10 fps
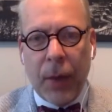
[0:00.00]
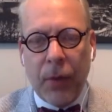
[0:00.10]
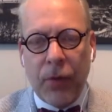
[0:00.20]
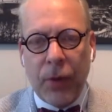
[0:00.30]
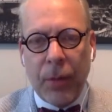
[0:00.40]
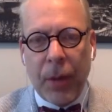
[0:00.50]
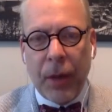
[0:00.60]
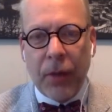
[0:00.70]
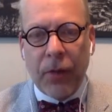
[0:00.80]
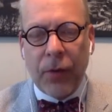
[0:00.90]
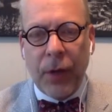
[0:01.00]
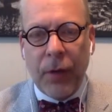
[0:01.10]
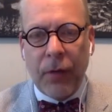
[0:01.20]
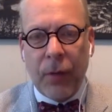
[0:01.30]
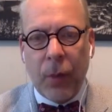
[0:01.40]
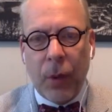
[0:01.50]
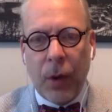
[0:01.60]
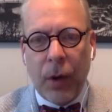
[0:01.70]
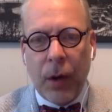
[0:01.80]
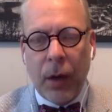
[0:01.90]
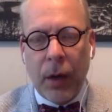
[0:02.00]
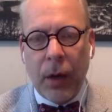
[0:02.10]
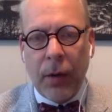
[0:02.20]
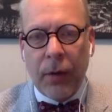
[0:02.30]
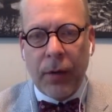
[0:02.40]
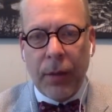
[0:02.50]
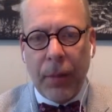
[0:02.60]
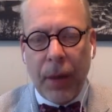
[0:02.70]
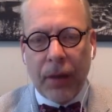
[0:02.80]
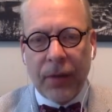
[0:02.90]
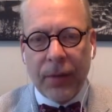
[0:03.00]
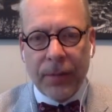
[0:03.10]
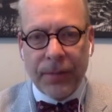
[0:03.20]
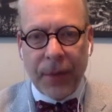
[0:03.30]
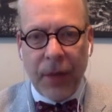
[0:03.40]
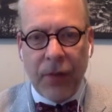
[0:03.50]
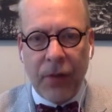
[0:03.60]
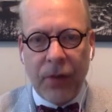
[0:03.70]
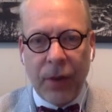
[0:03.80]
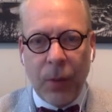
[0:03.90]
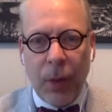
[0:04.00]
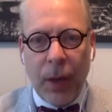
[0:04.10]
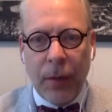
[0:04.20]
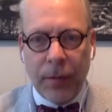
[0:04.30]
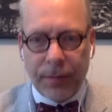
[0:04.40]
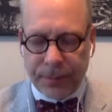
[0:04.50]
which you can buy on the street for $10? And she said, well,